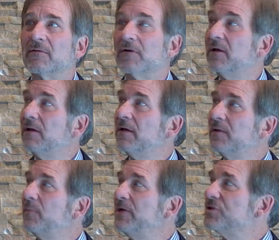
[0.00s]
It
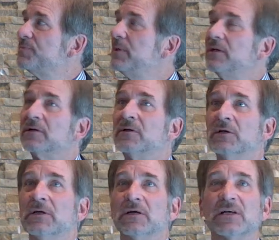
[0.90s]
may just be a,
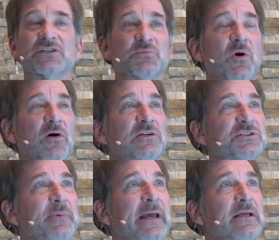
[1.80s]
a small
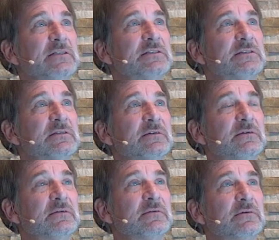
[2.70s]
space
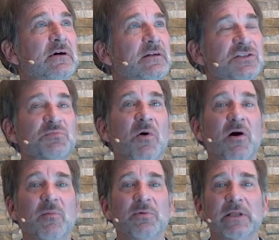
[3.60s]
on a
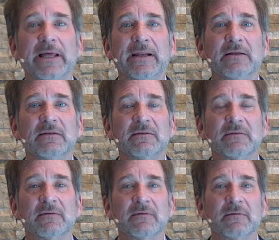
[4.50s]
small planet
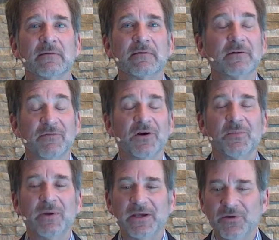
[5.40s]
in a very
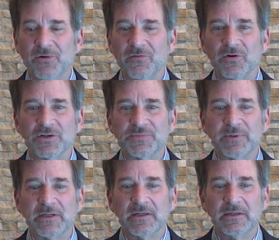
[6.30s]
big universe,
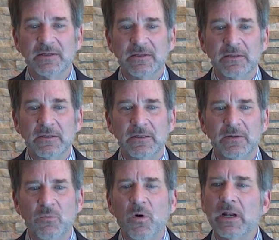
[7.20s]
but
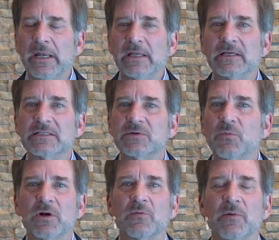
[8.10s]
what it is and
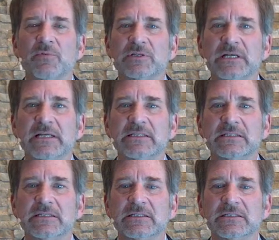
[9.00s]
what it represents
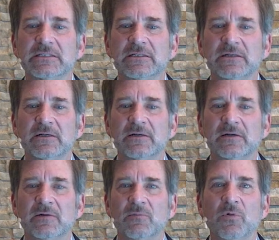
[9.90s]
is
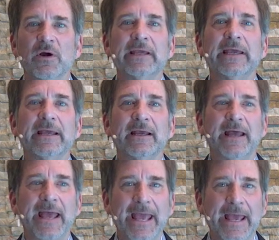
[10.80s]
bringing
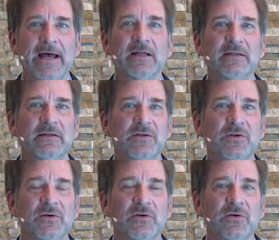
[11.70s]
and
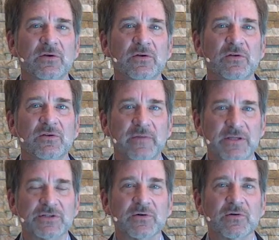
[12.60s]
to
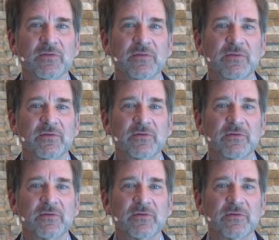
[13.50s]
this earth.